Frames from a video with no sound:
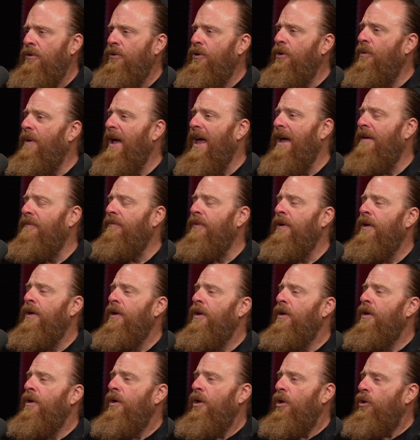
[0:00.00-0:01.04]
You have
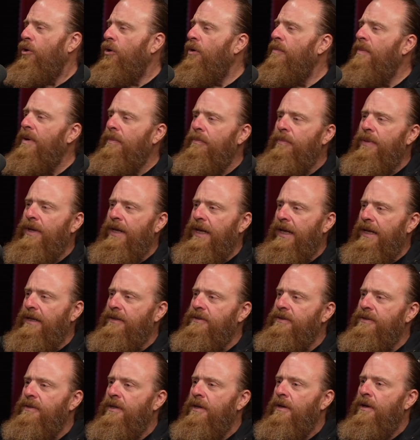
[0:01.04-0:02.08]
human
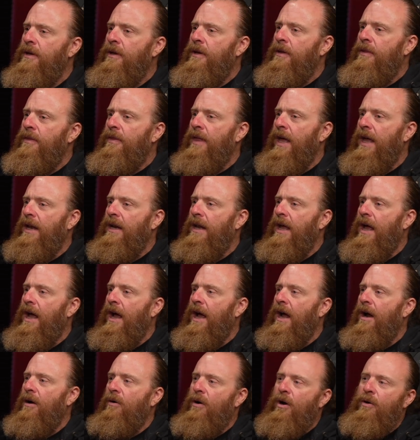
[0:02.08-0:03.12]
beings that
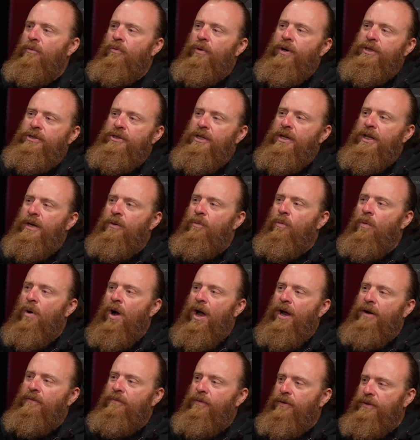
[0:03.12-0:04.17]
are originally
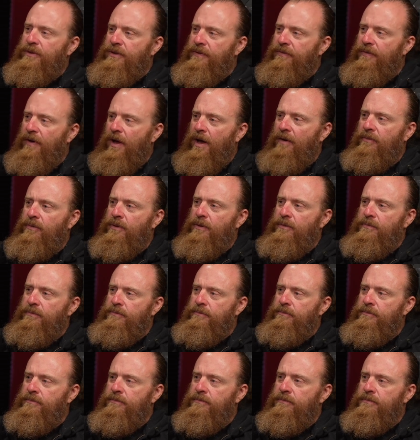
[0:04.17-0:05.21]
wired for survival,
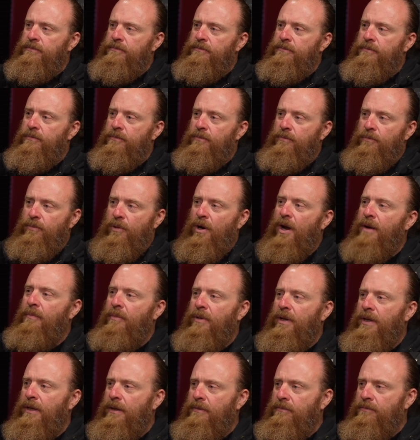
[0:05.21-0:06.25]

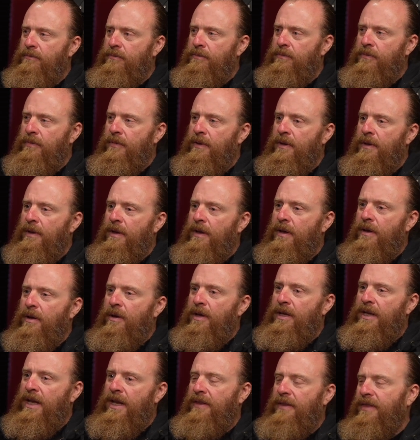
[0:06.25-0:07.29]
primarily,
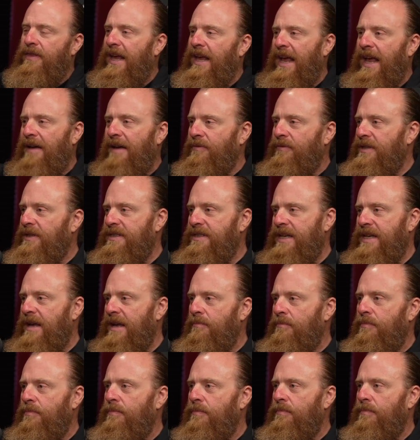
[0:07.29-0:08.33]
yet they have the
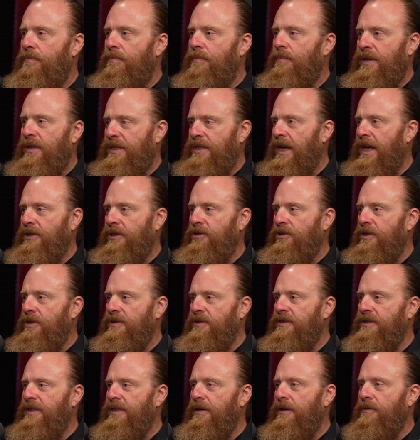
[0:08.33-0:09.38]
same potential
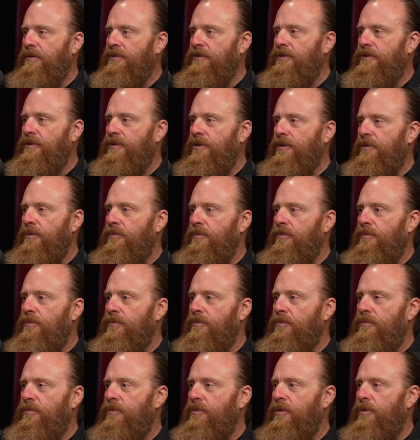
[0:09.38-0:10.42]
and skills
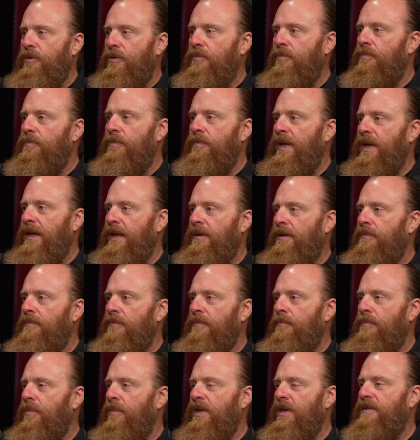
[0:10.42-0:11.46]
to be
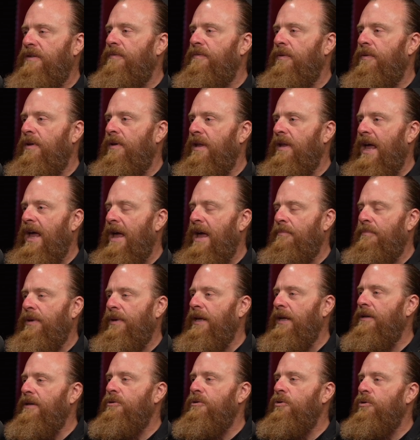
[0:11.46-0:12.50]
blissful,
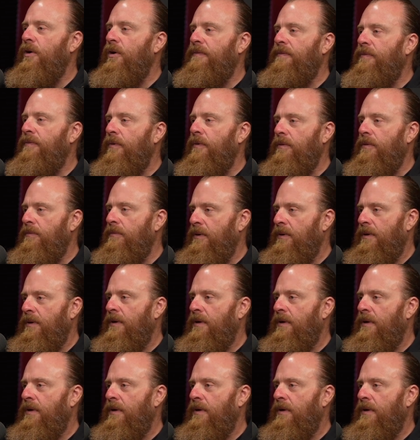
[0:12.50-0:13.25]
happy, joyful,